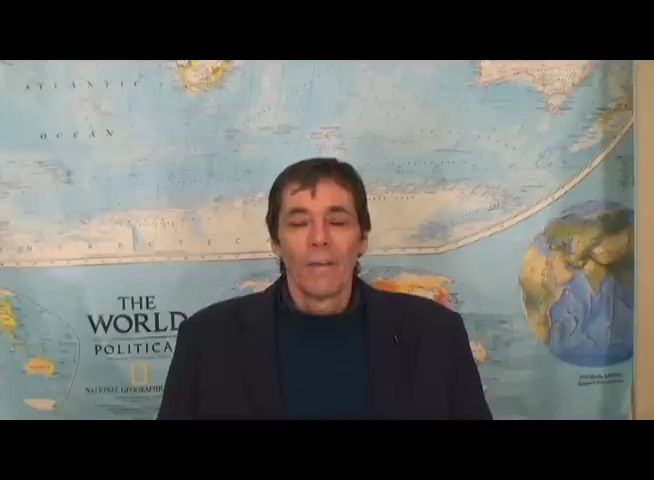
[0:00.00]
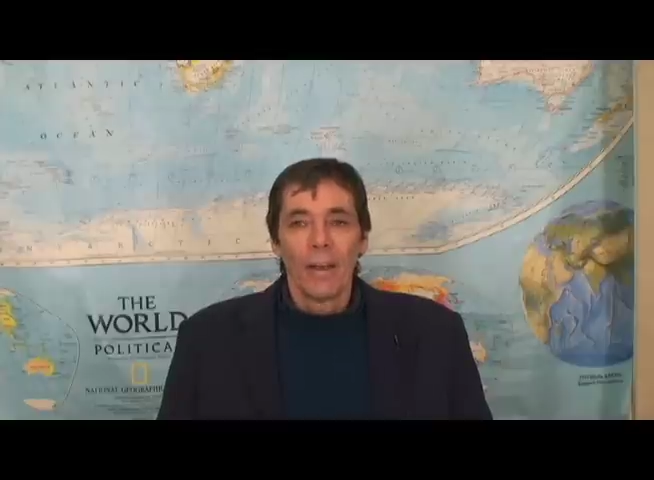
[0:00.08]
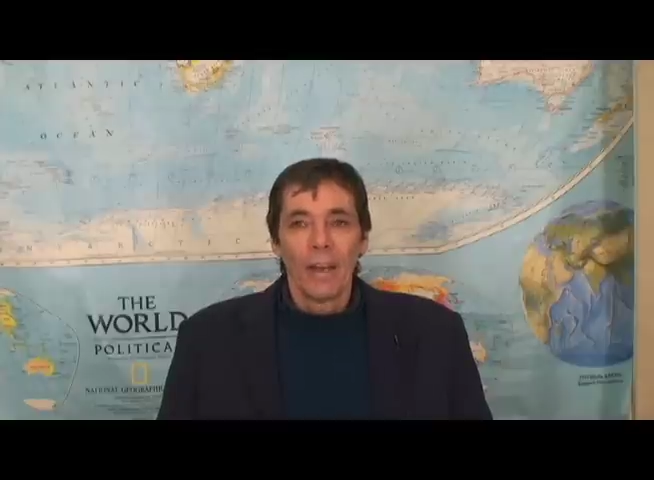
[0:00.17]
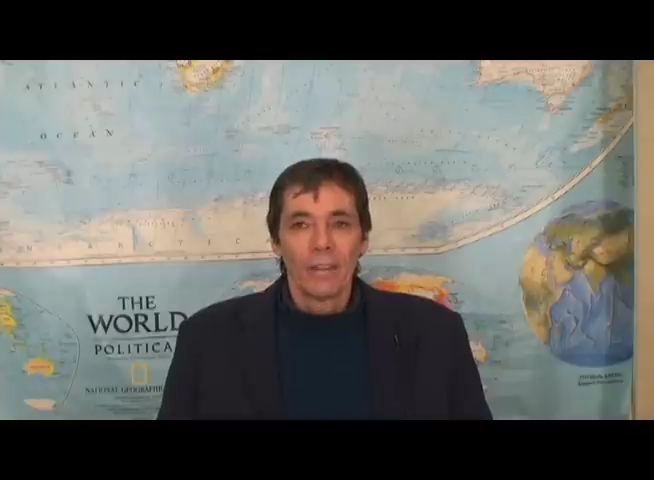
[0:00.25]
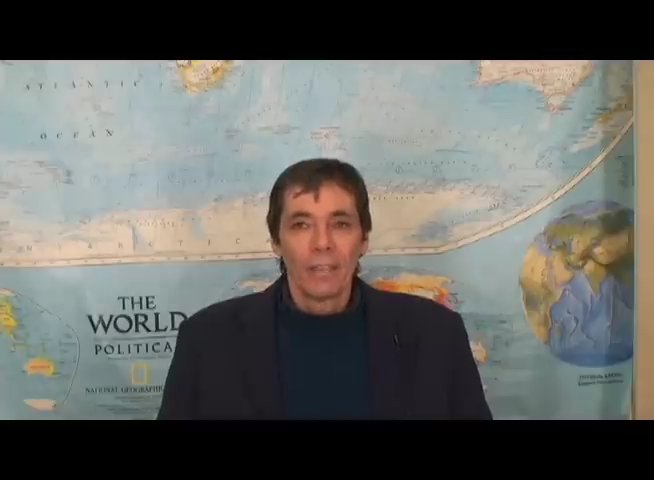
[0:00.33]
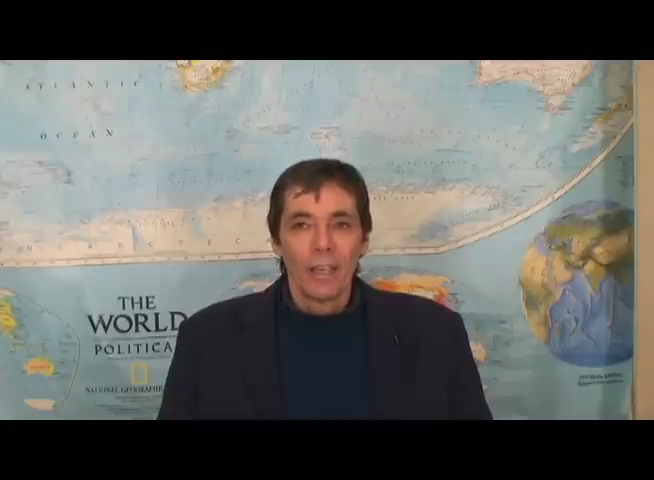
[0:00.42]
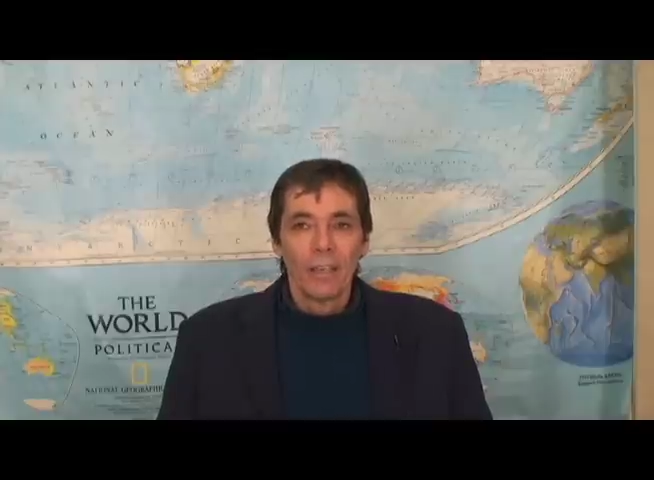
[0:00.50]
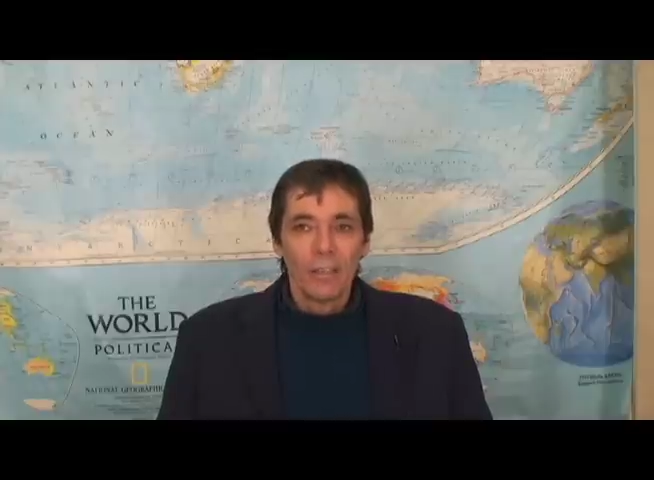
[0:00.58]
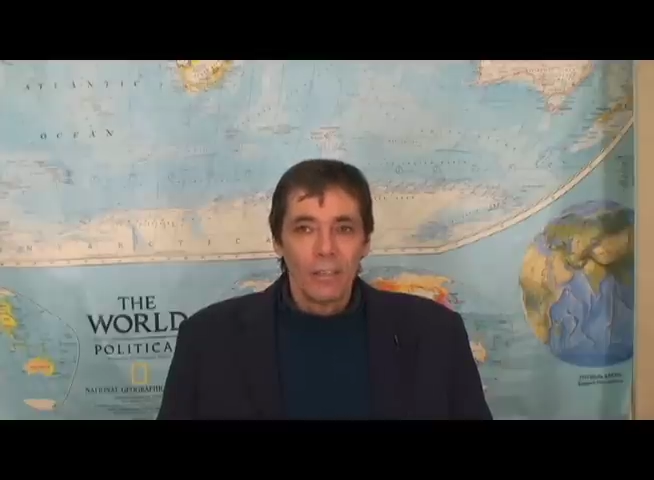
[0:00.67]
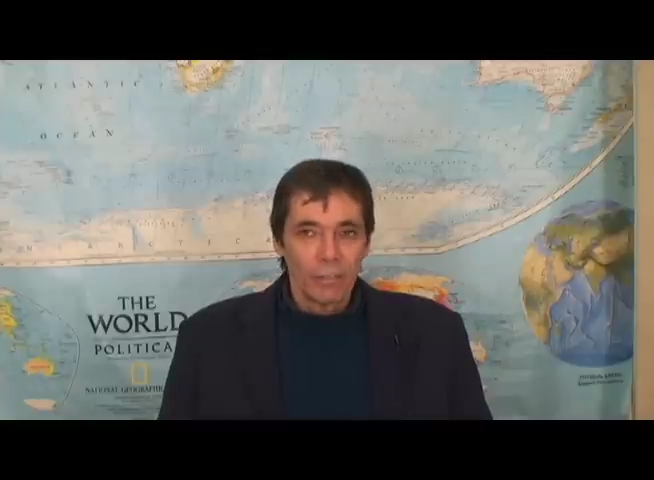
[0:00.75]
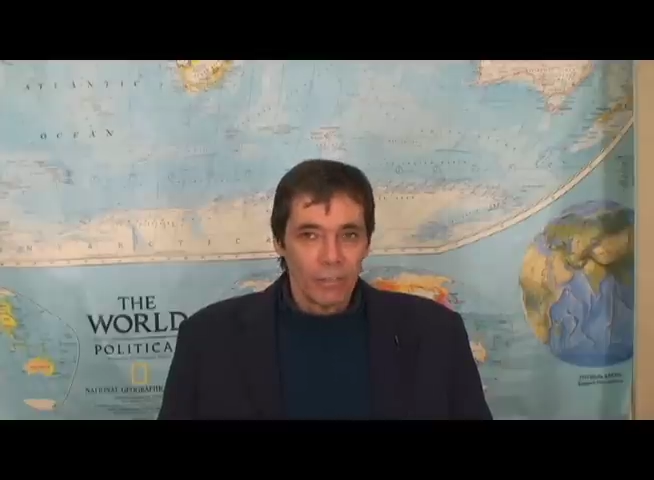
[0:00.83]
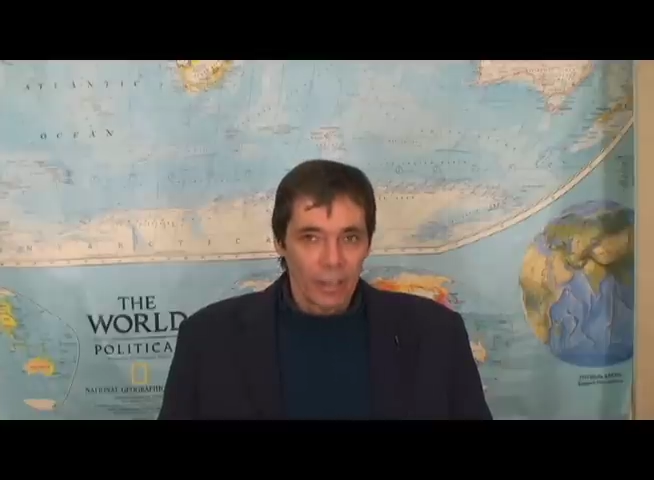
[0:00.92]
And that
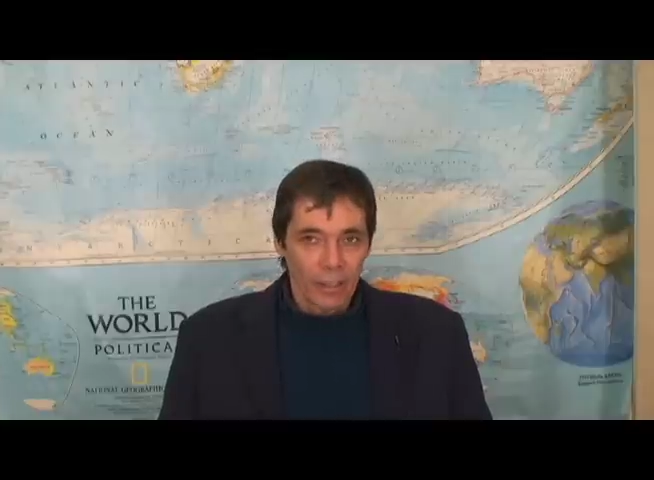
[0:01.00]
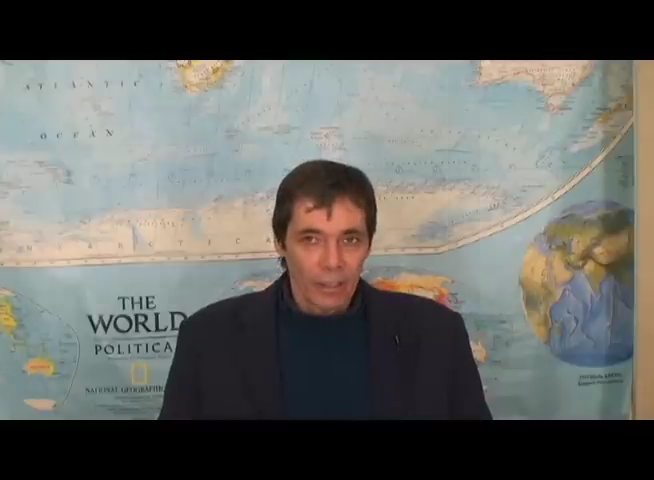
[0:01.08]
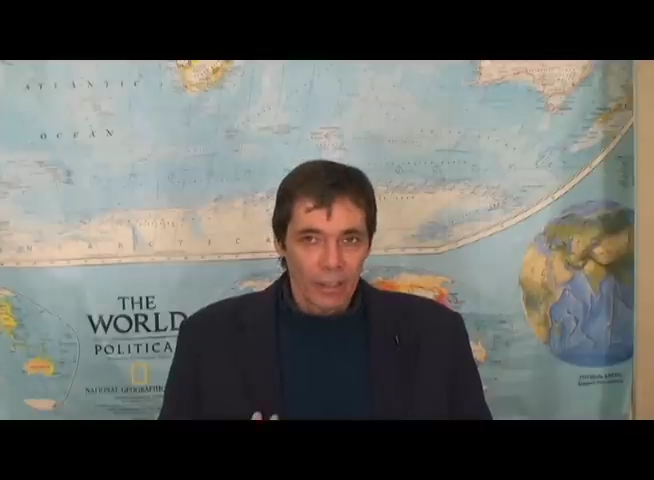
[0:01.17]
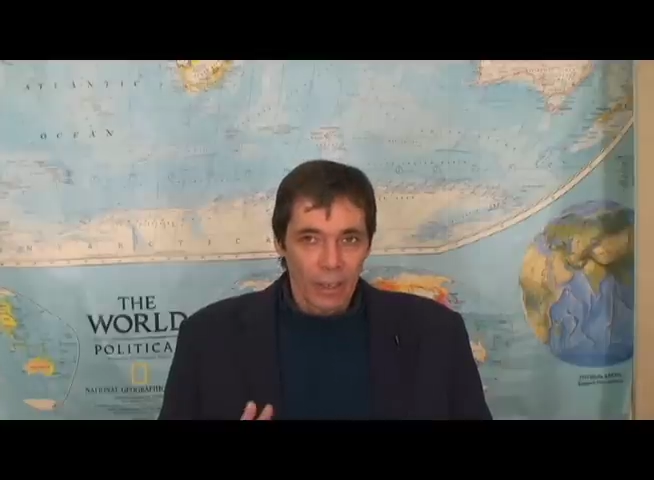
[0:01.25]
effect